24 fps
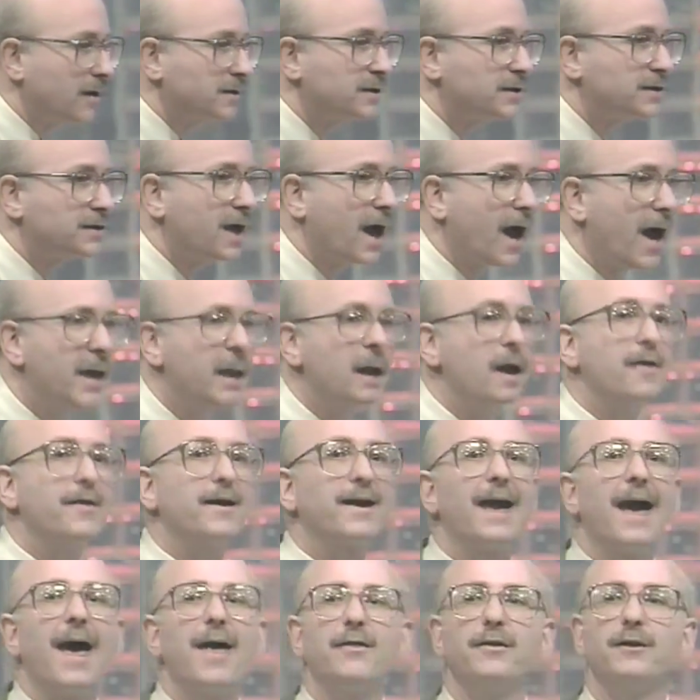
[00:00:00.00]
society are the
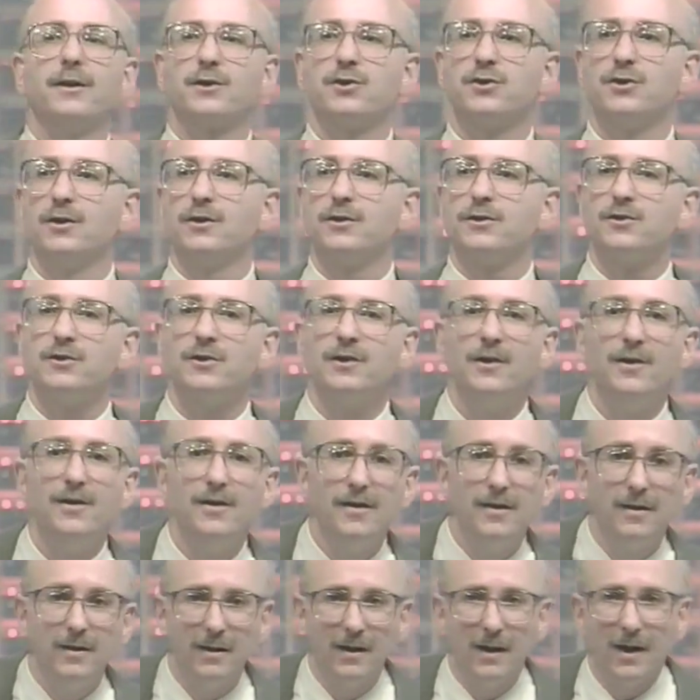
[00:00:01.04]
Catholic Church,
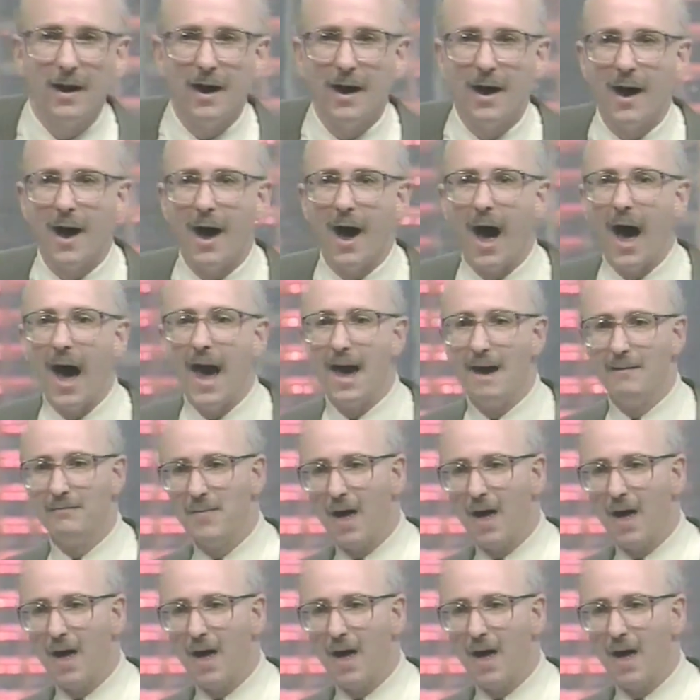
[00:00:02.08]
uh, I am